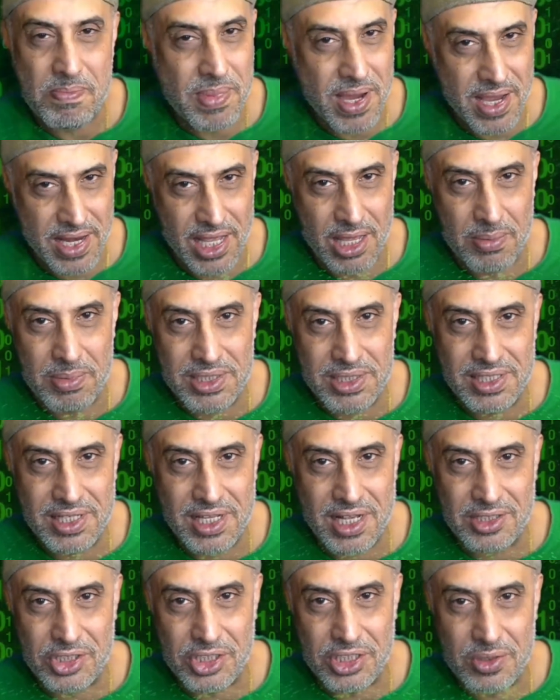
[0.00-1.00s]
My name is
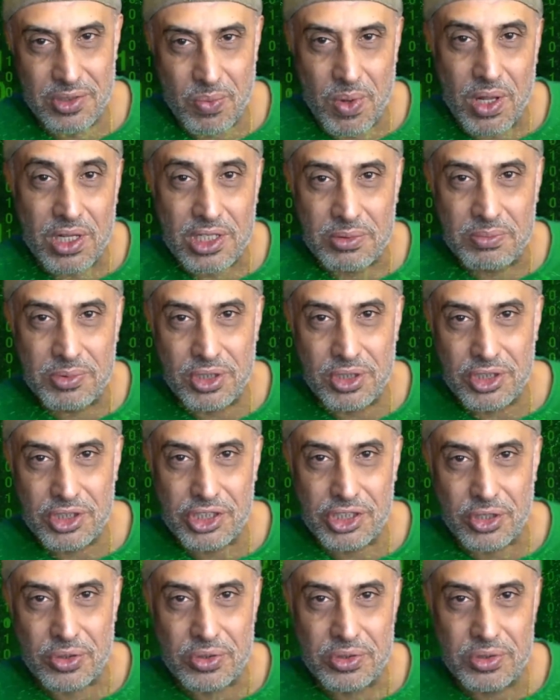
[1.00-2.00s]
Daljit. Welcome to the
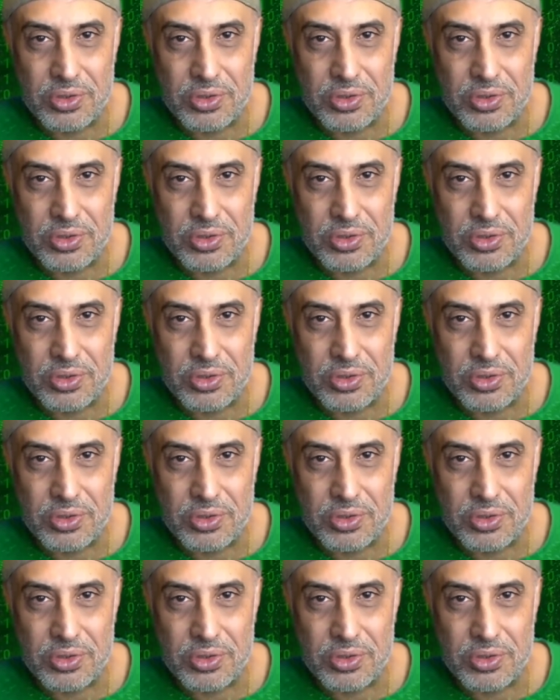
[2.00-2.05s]
show.